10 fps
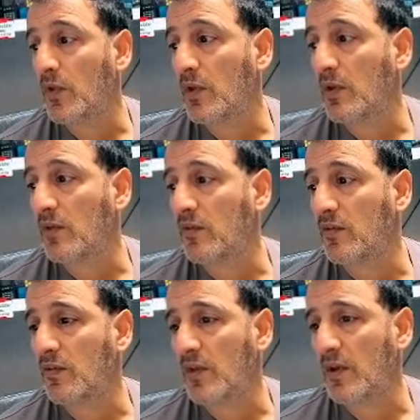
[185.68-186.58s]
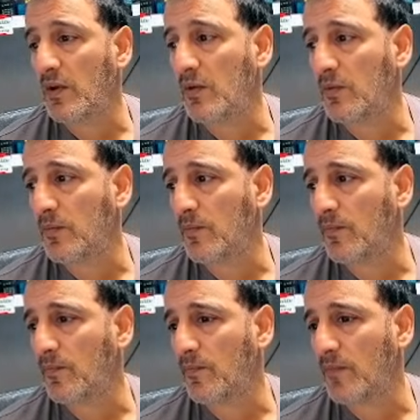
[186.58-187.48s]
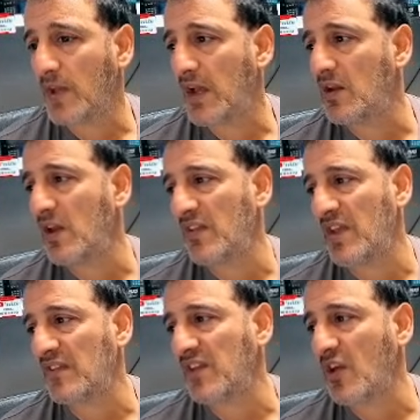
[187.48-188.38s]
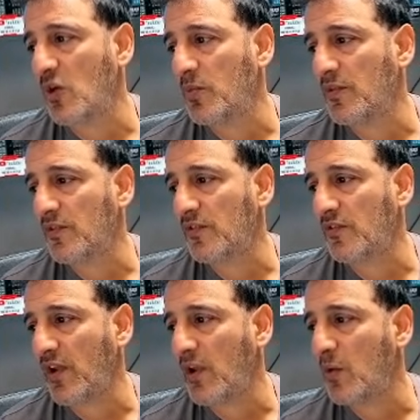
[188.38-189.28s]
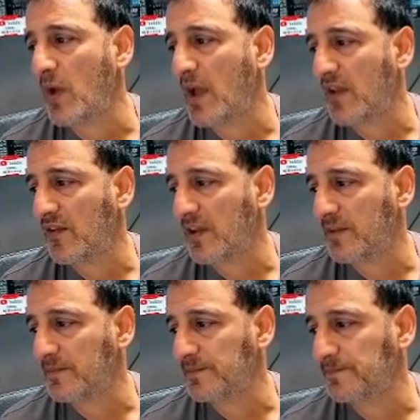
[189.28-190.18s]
Like so. And look, it's actually opened straight away, hasn't it?